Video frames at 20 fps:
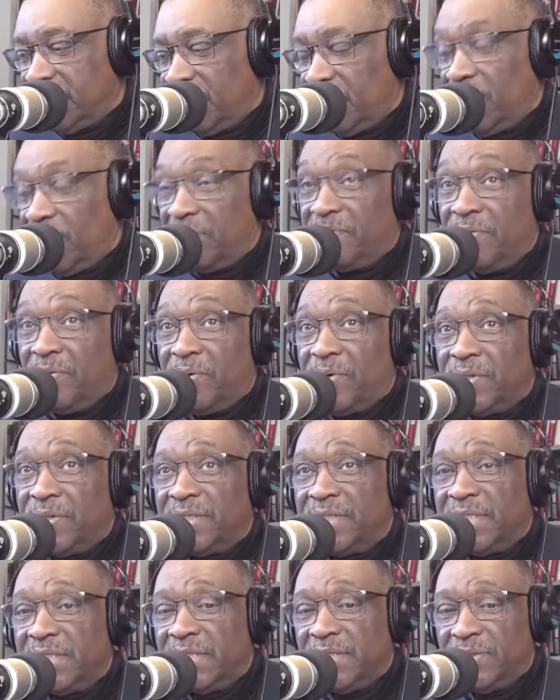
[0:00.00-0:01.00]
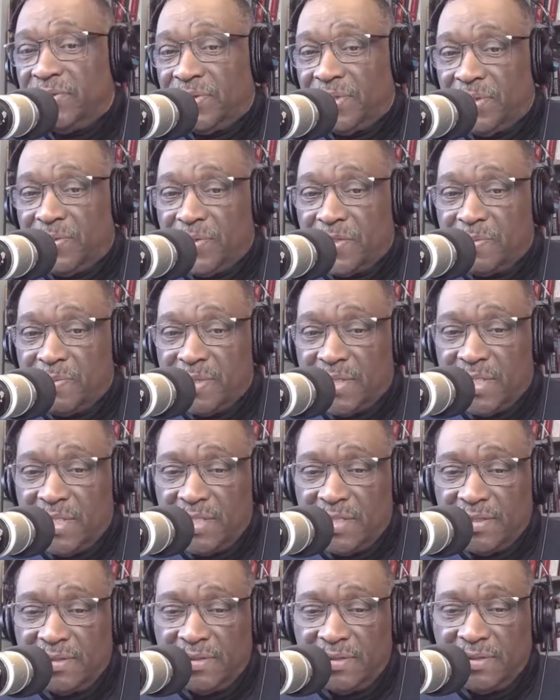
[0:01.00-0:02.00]
going forward during the Christmas
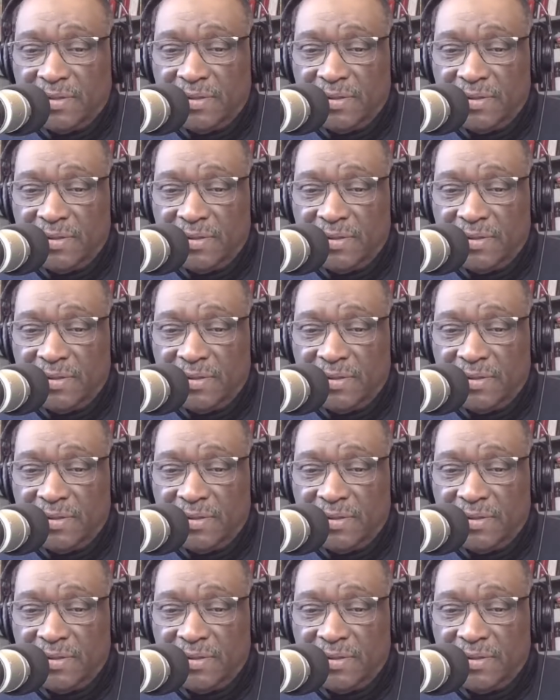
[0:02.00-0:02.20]
season.